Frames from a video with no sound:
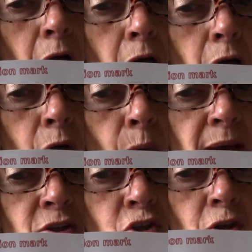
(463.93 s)
a
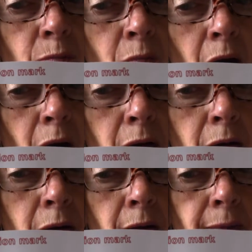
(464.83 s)
question mark,